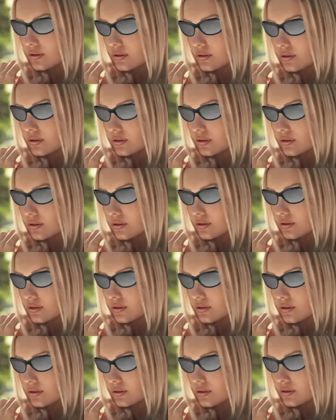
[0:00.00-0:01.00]

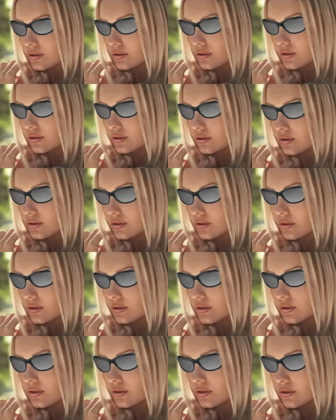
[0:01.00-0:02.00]

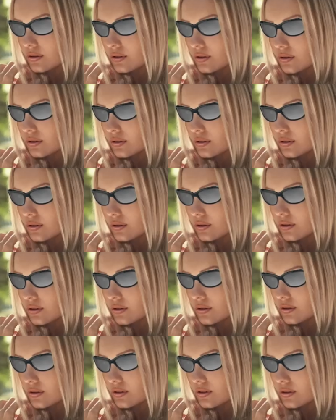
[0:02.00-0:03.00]

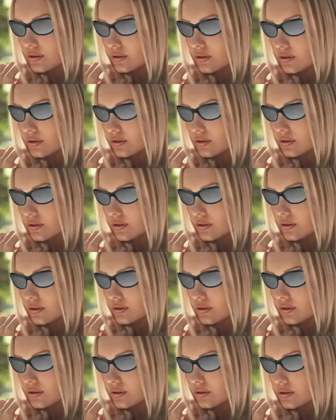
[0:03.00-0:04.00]

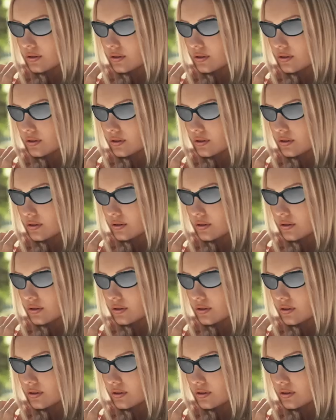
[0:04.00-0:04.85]
(no one is talking)